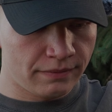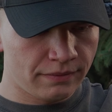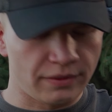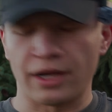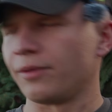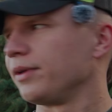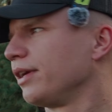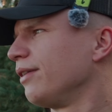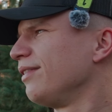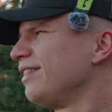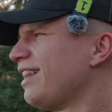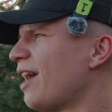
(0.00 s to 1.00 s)
There we
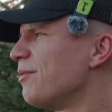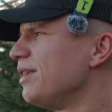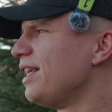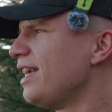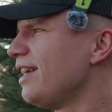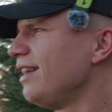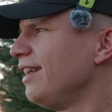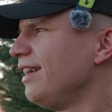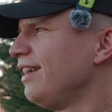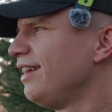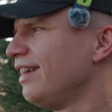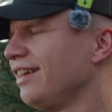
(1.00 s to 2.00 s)
go. That one hit,
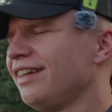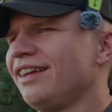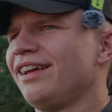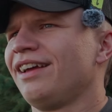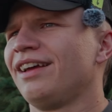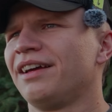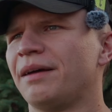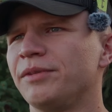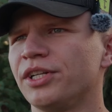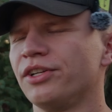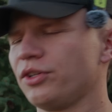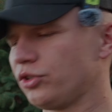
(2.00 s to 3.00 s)
I'm
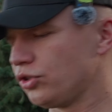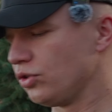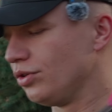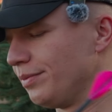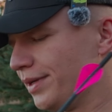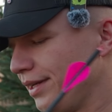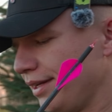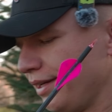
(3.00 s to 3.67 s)
gonna assume